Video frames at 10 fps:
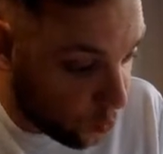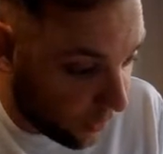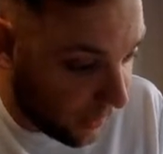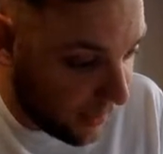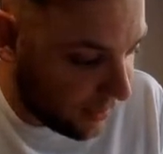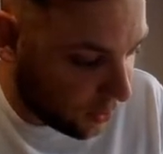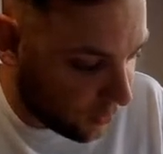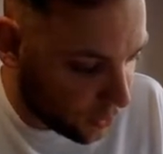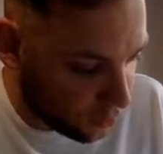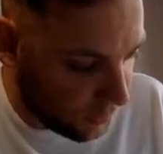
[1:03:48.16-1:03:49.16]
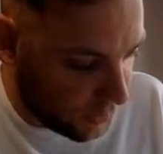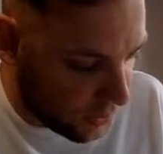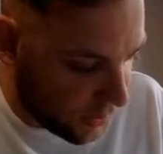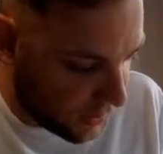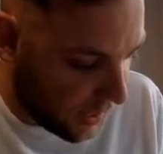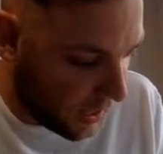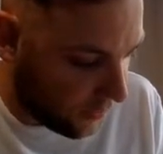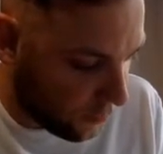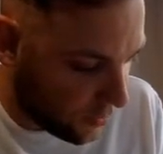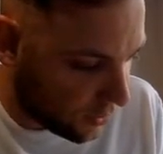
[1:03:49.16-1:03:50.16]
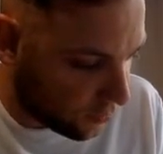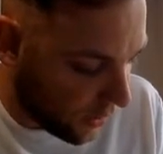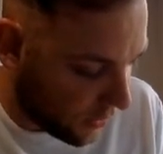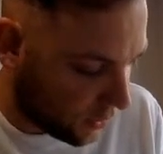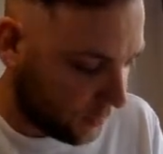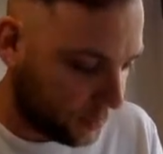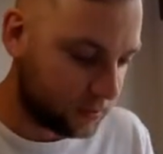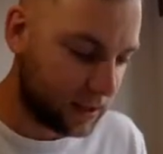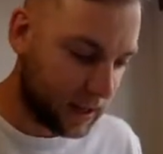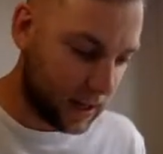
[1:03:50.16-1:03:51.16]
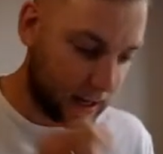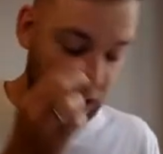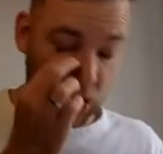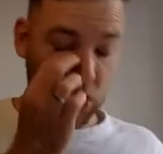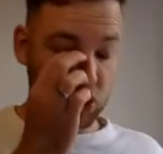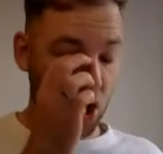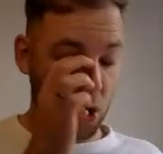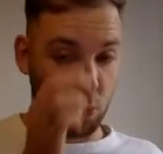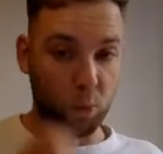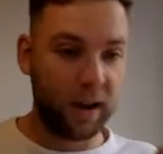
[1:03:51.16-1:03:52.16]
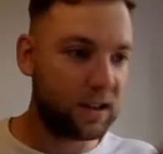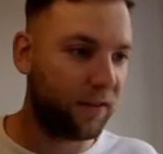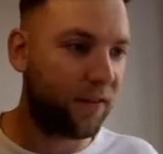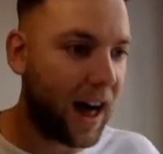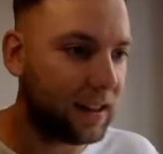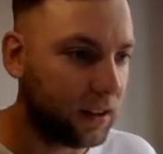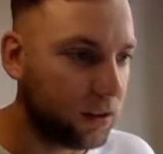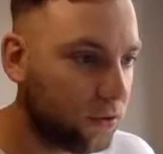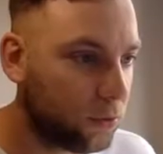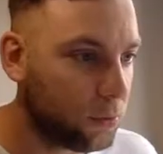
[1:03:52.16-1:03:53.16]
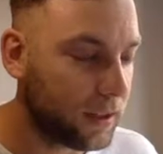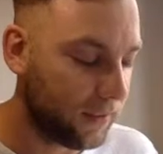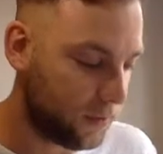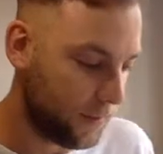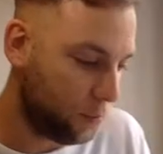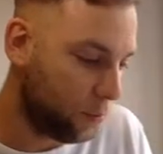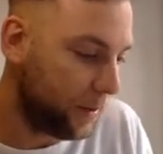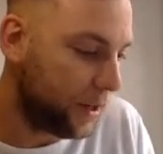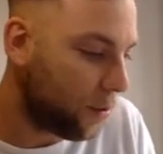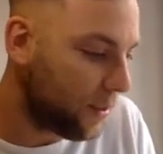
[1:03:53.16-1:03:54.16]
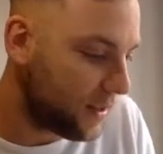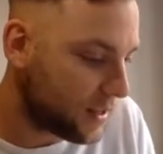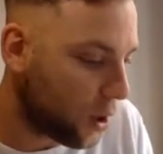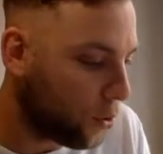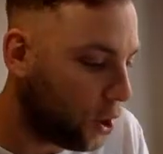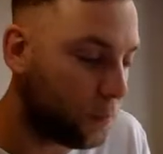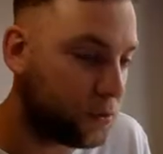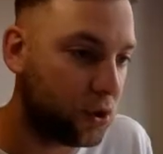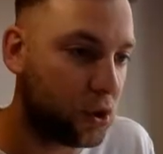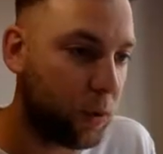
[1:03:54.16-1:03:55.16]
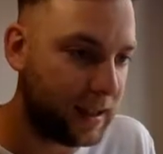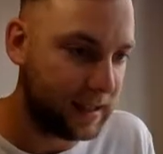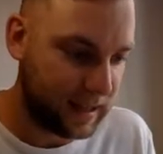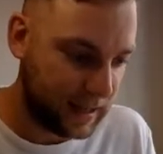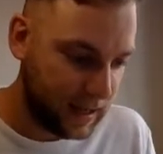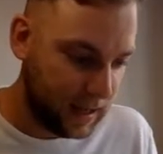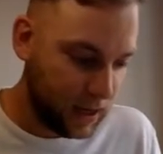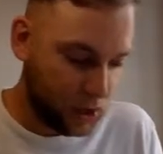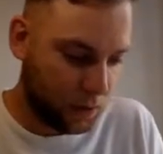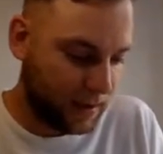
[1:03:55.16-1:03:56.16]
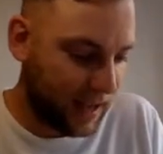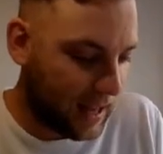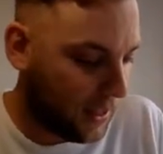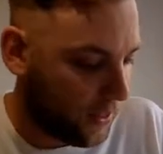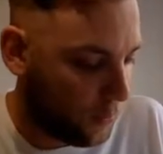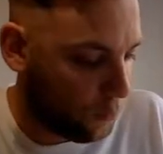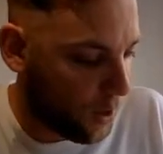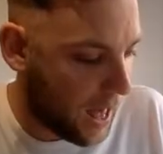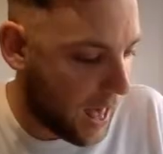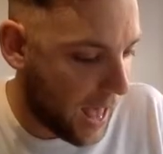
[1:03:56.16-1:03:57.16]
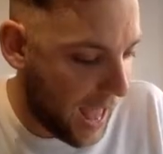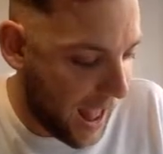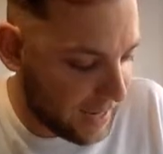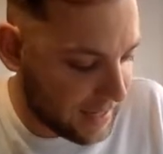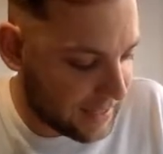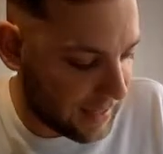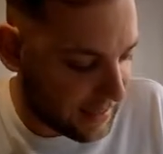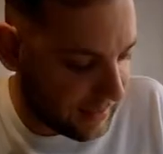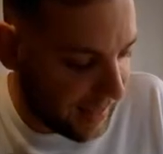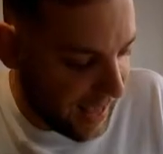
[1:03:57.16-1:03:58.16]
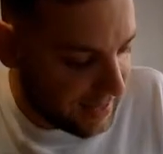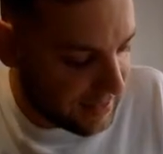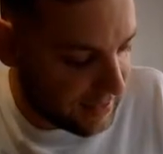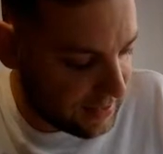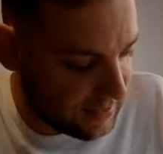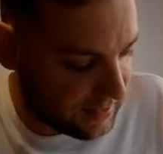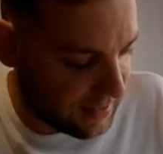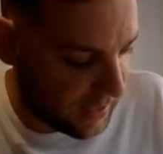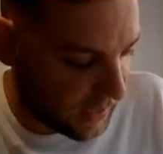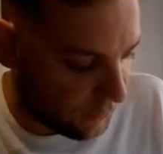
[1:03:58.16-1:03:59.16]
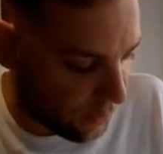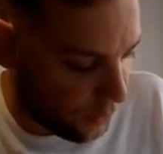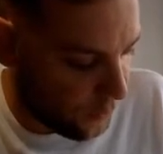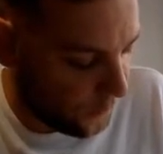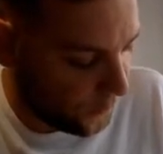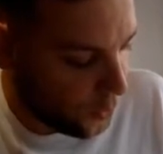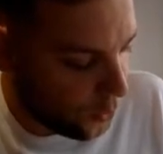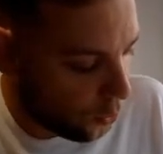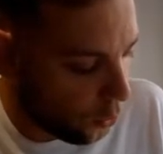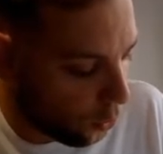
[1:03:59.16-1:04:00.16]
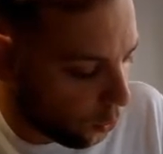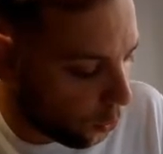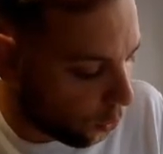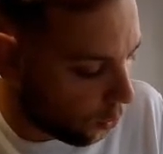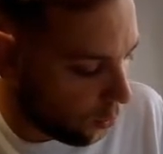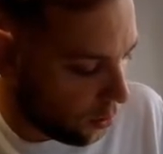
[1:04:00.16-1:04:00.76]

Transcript: in the critical region is anything which is greater than or equal to 9. So which values will give it me? Well, we know this is only up to 20. So it's anything where x is less than 0 or